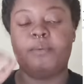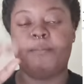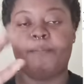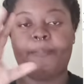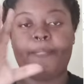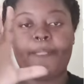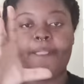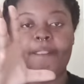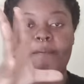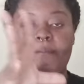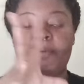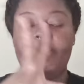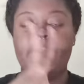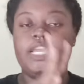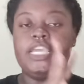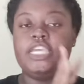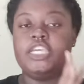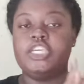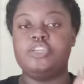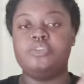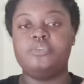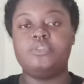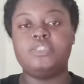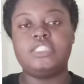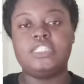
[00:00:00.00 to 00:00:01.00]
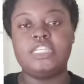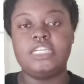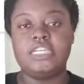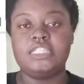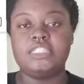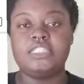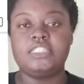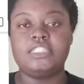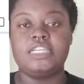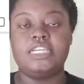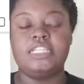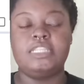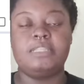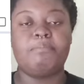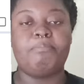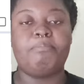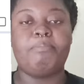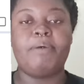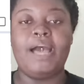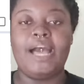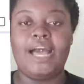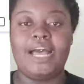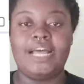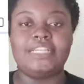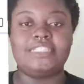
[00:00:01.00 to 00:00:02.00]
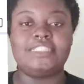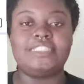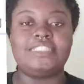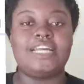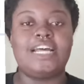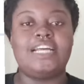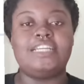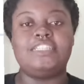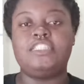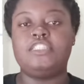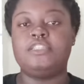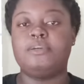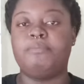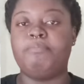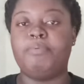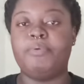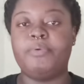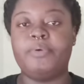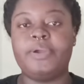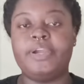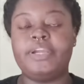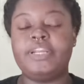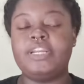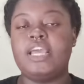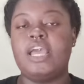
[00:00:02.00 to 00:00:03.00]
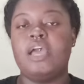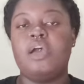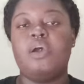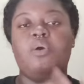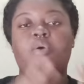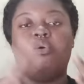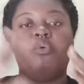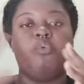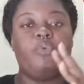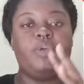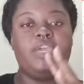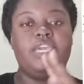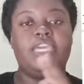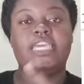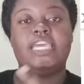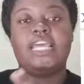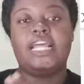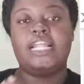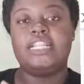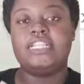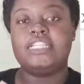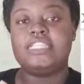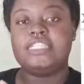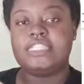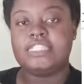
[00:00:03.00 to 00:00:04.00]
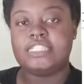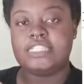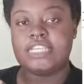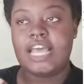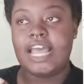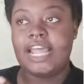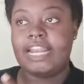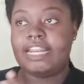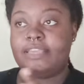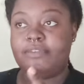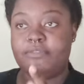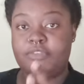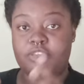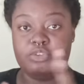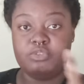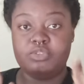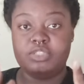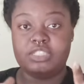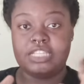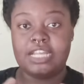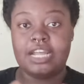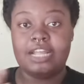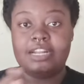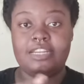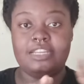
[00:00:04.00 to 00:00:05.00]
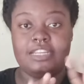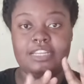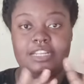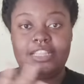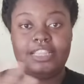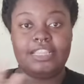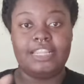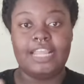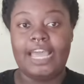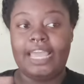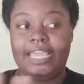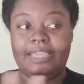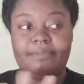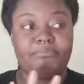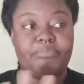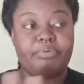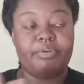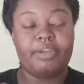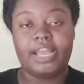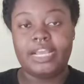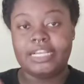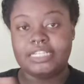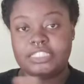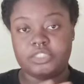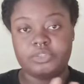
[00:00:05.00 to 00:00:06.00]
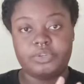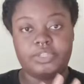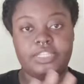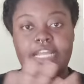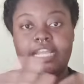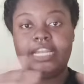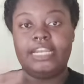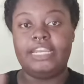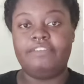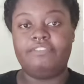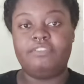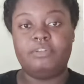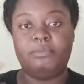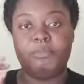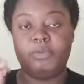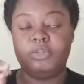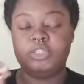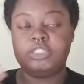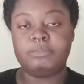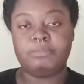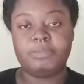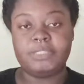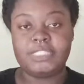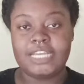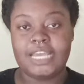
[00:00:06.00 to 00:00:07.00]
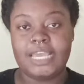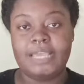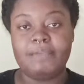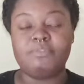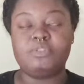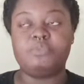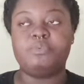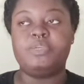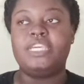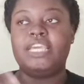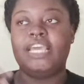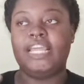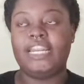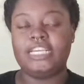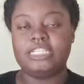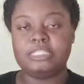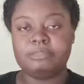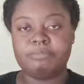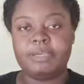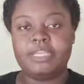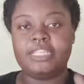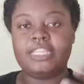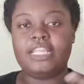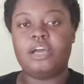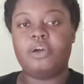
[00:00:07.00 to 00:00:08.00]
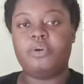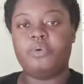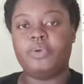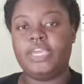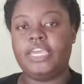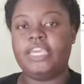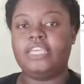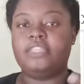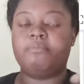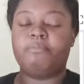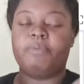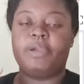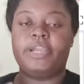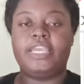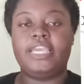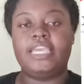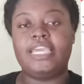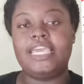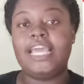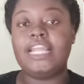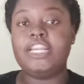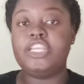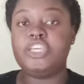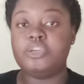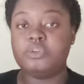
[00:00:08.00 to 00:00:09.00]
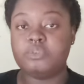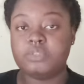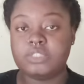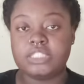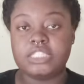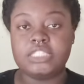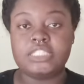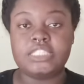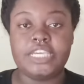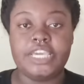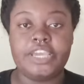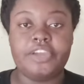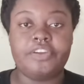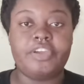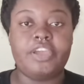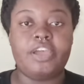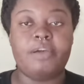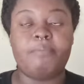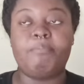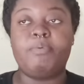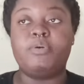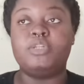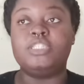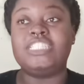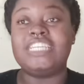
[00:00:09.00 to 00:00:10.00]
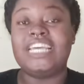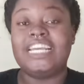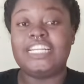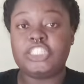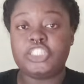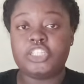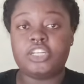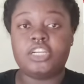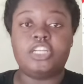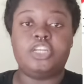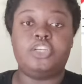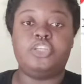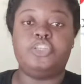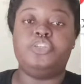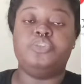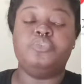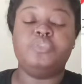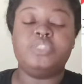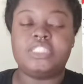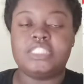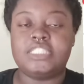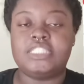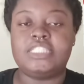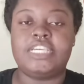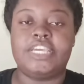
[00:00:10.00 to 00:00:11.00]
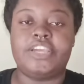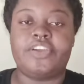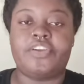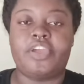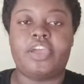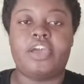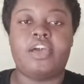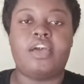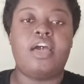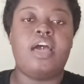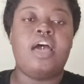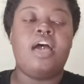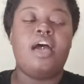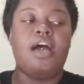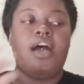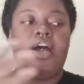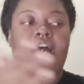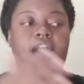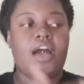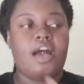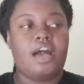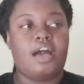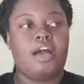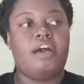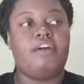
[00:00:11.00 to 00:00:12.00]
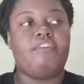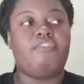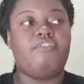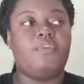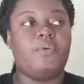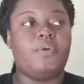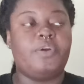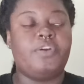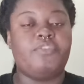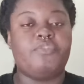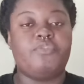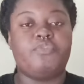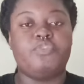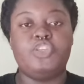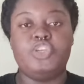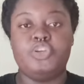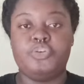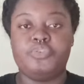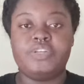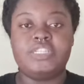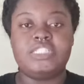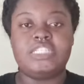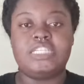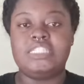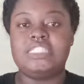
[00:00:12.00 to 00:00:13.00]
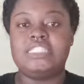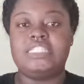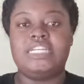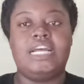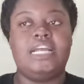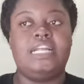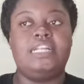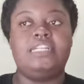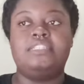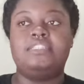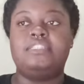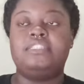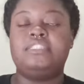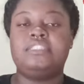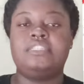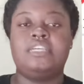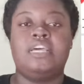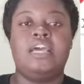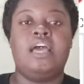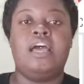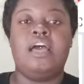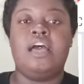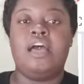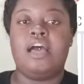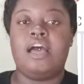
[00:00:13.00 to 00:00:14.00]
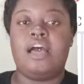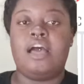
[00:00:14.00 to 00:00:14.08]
the market used it in the past as support, and it used that like price or that level multiple times, we can expect that, okay, the market can use this area, potentially use this area for new resistance,